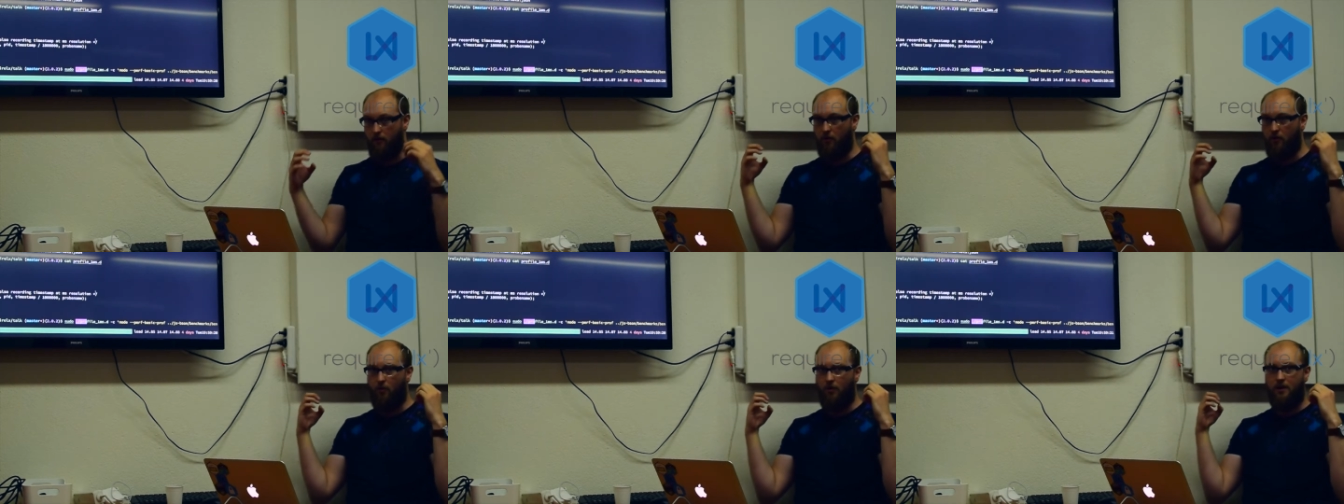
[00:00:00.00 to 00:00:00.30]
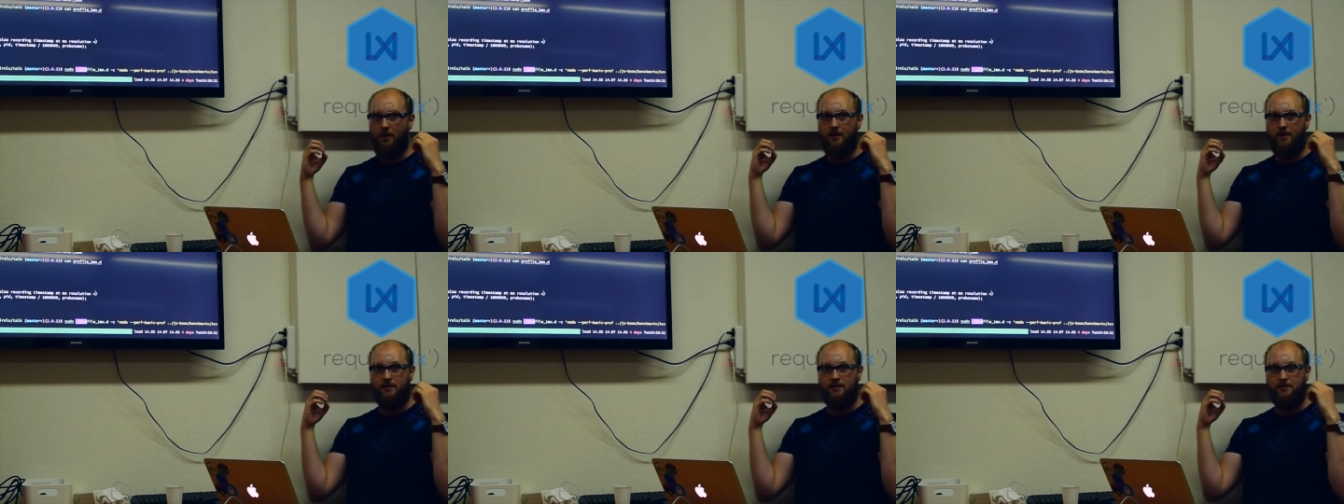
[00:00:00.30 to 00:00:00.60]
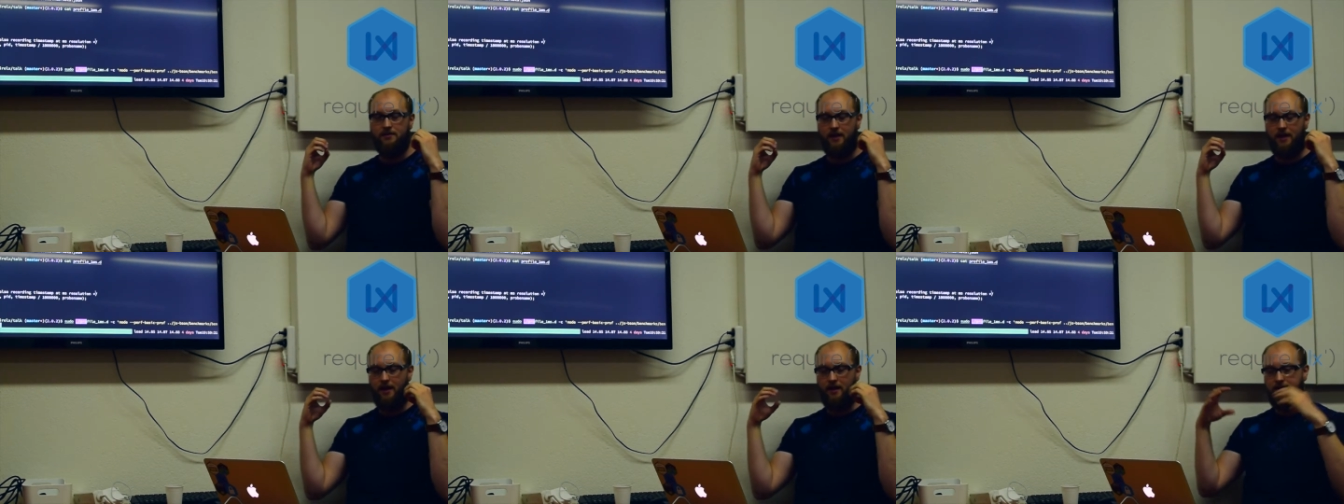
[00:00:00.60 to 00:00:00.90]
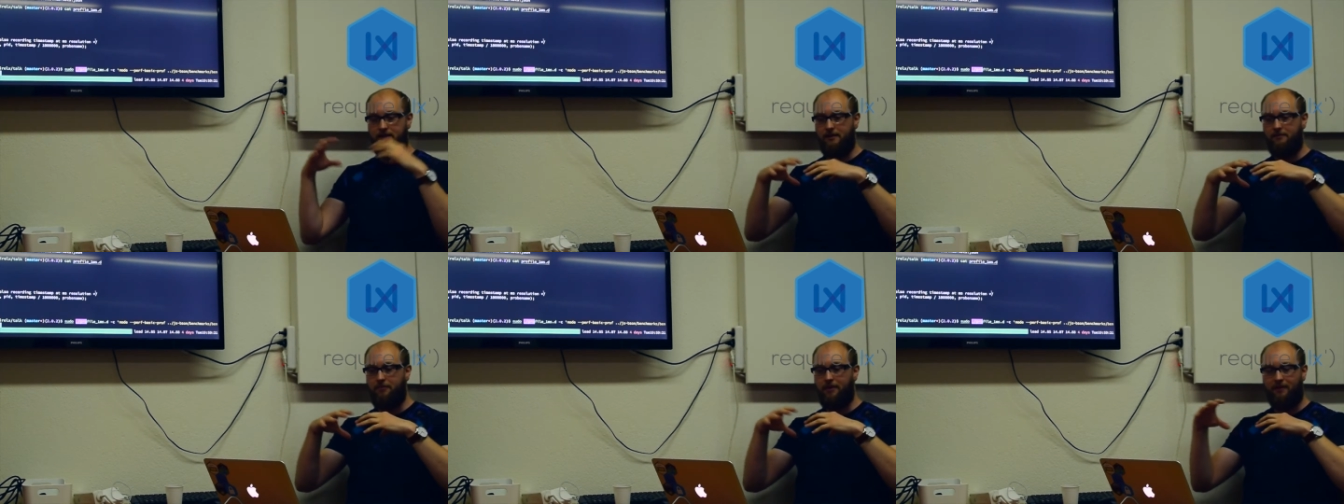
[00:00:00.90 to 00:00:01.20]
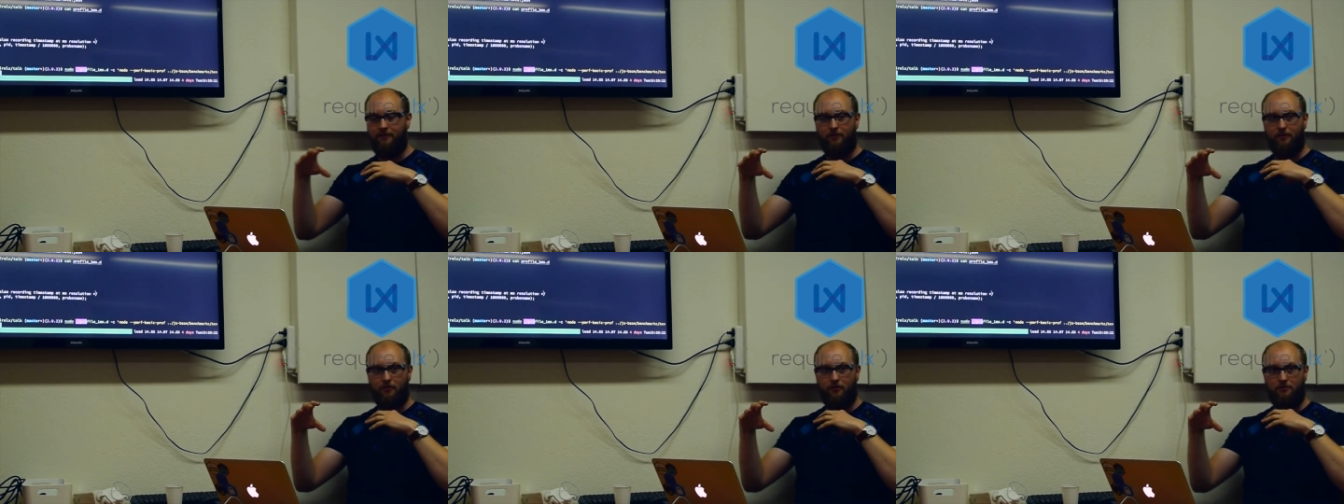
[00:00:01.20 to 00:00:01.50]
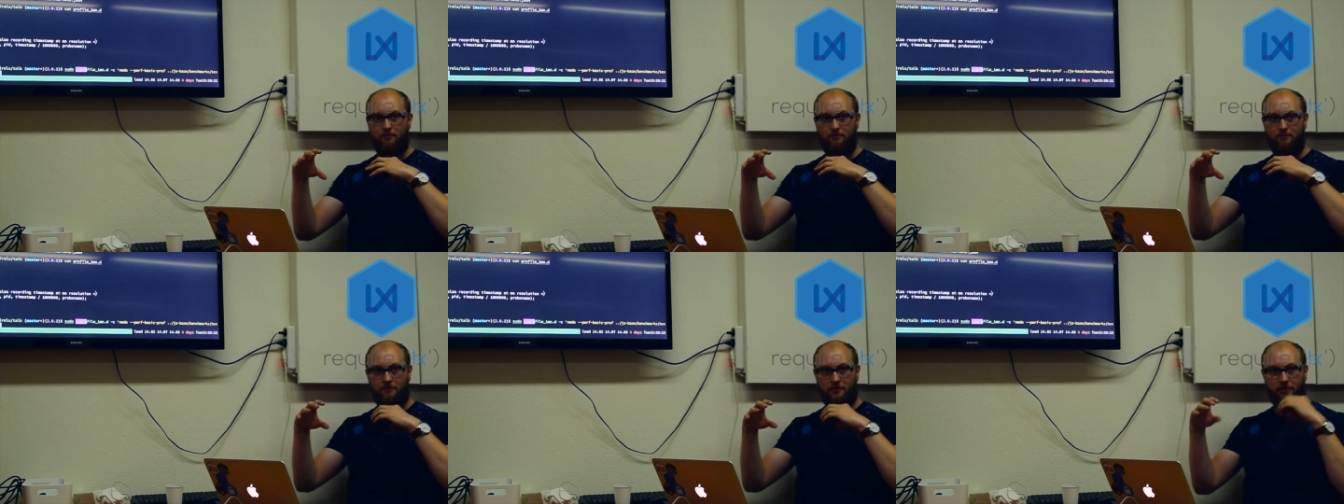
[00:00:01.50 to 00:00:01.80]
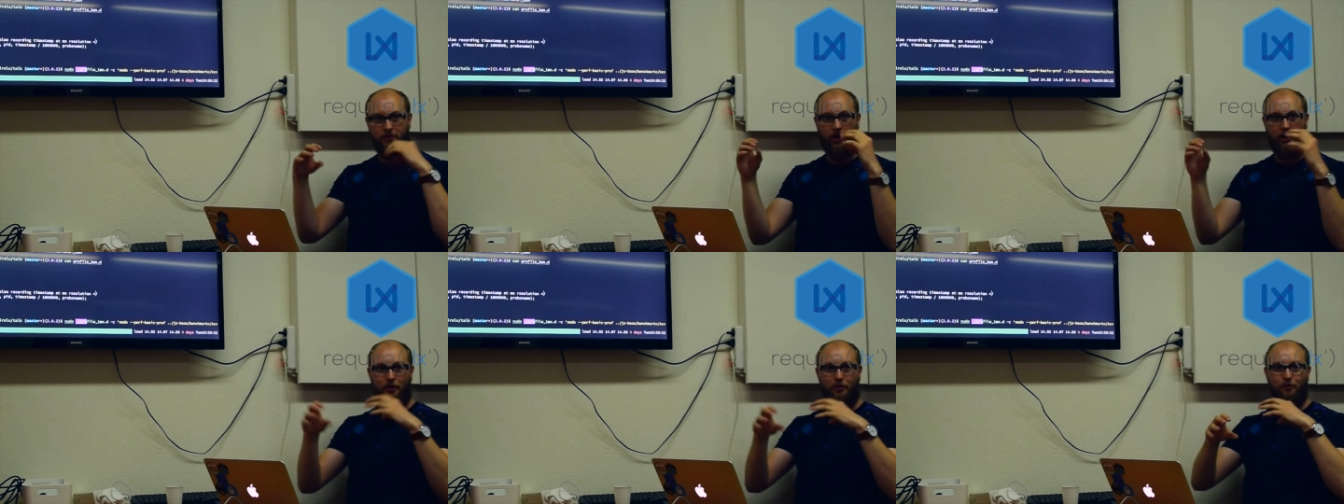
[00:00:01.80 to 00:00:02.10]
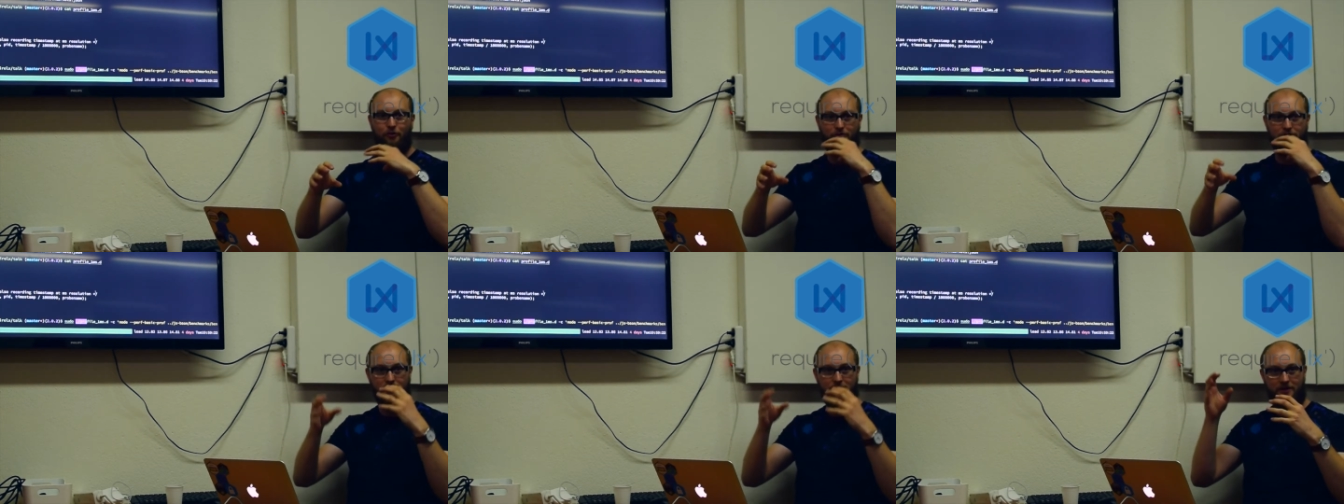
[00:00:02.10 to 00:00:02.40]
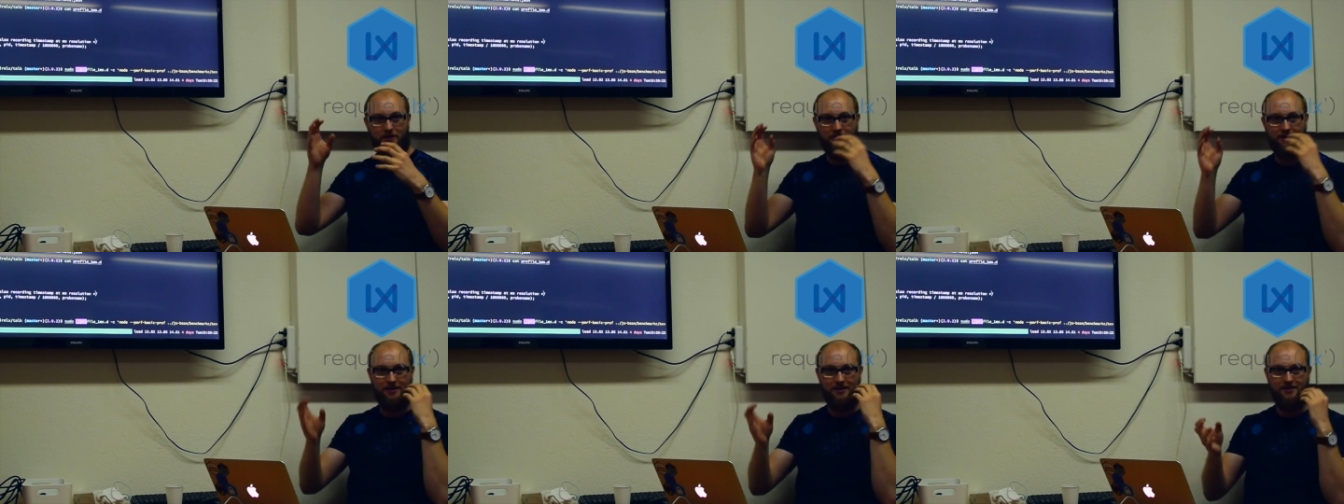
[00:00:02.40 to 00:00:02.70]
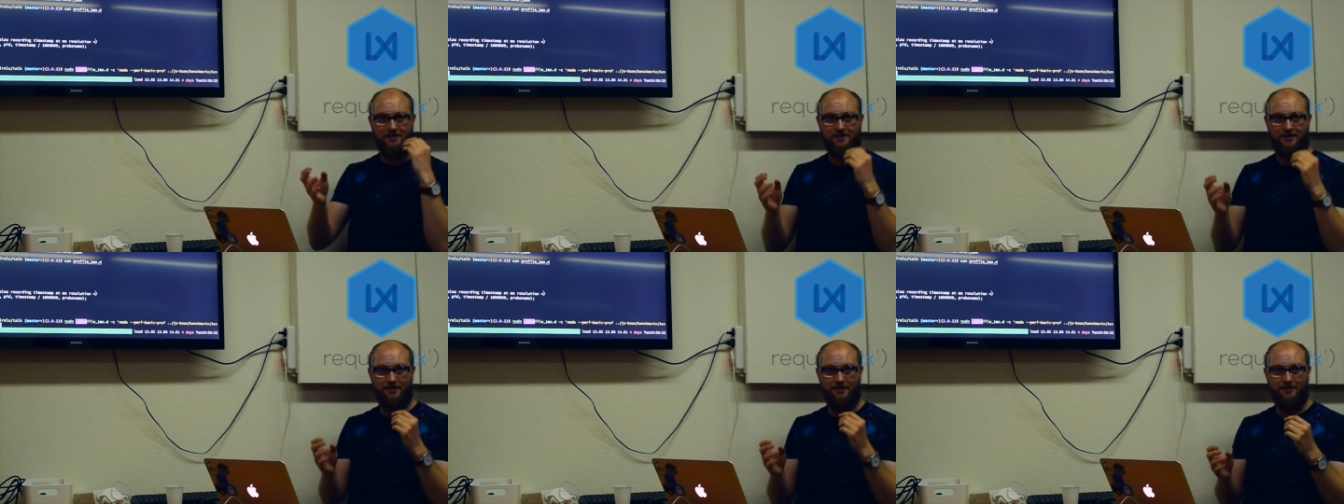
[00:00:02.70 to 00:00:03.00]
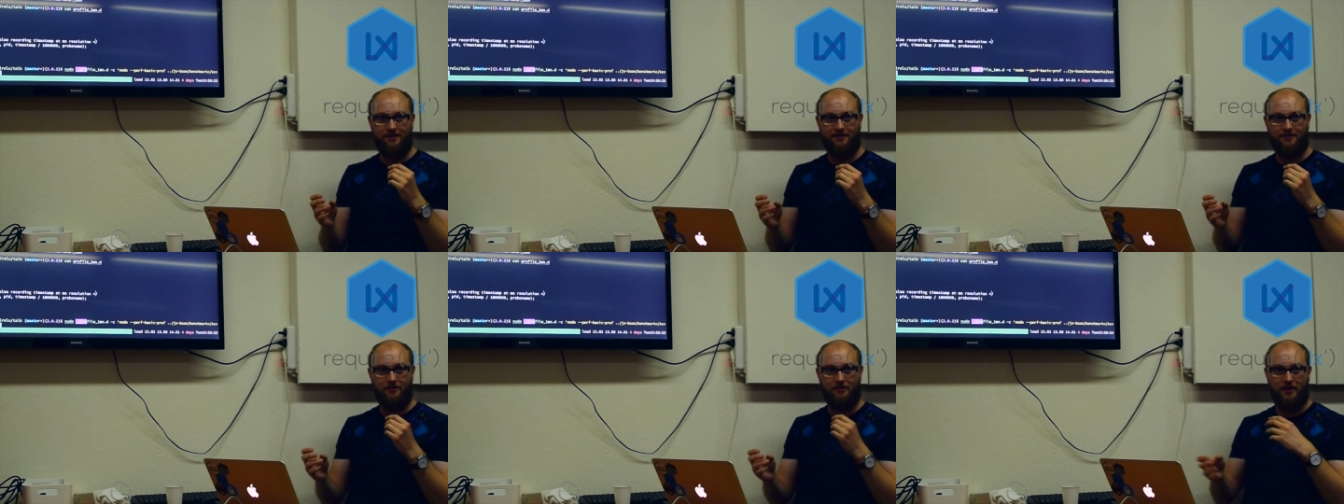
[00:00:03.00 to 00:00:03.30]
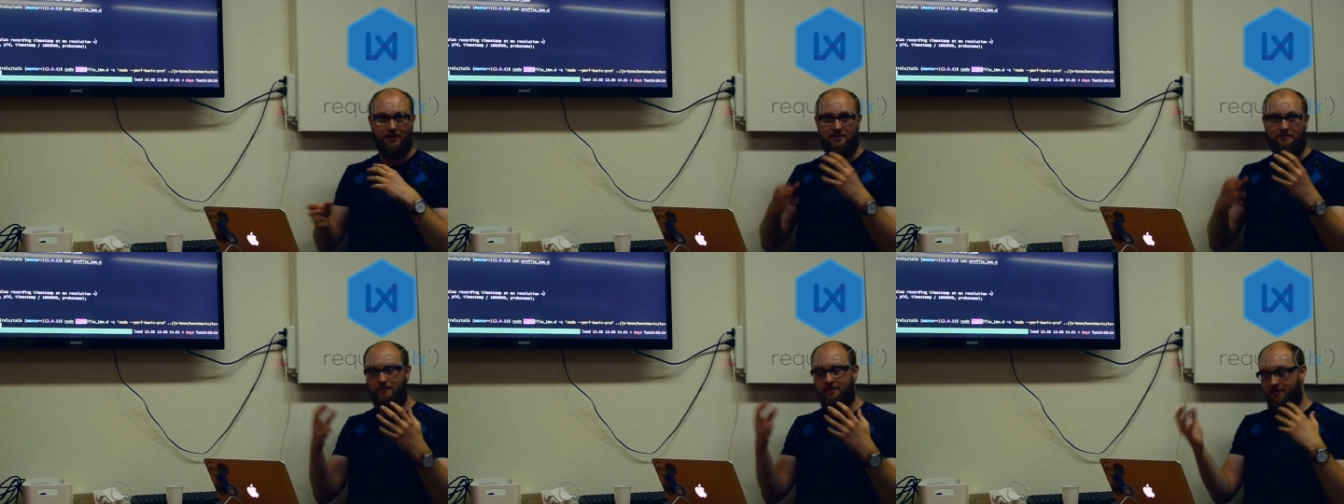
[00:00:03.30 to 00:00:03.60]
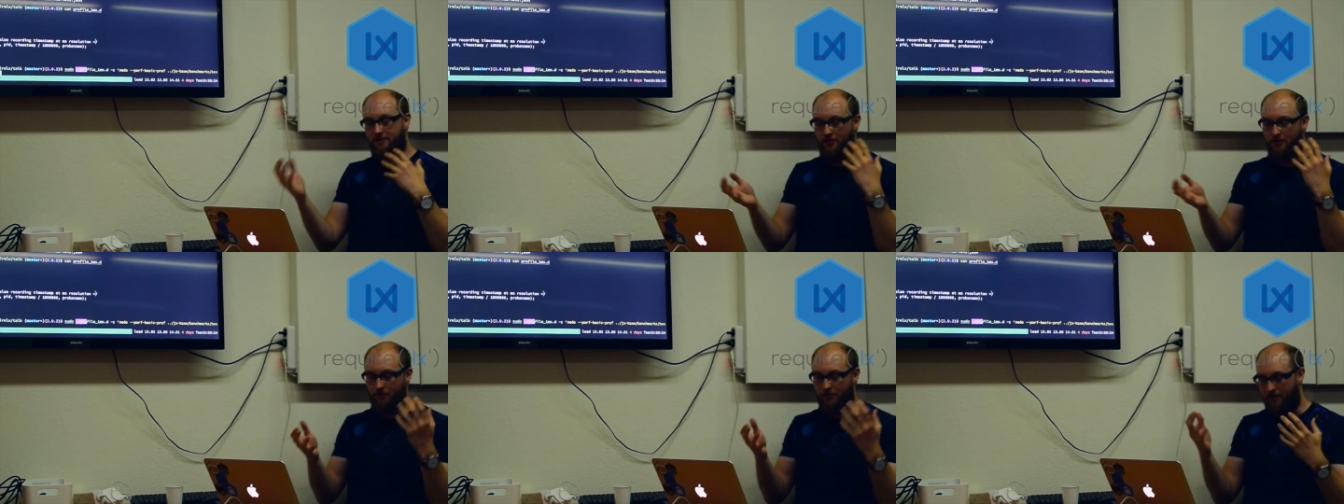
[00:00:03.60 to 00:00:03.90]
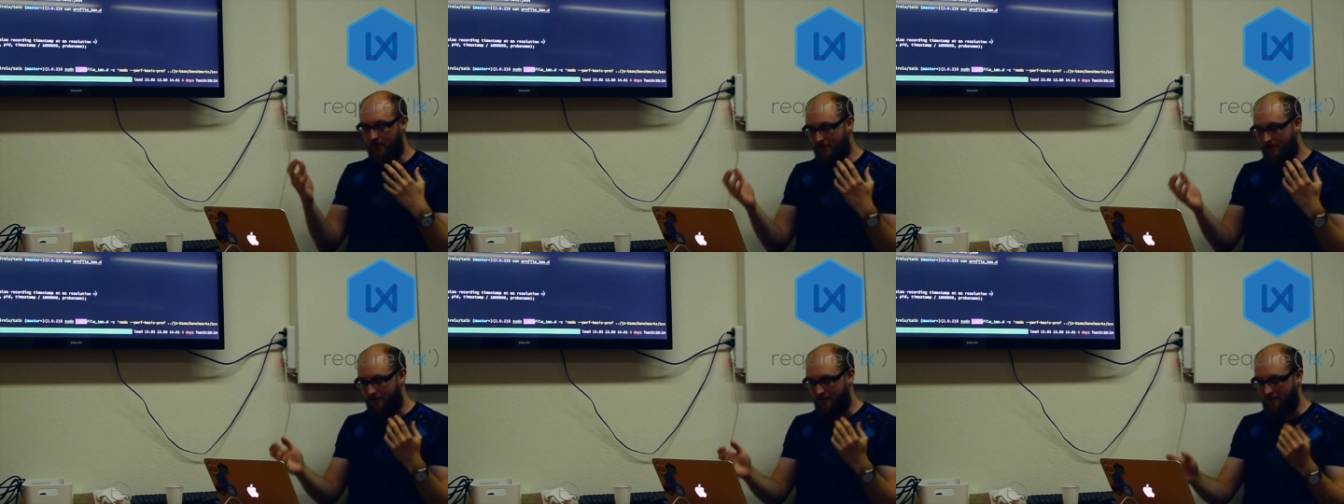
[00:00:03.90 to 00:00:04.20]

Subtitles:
requires deep level kernel switches, and you need to be a super user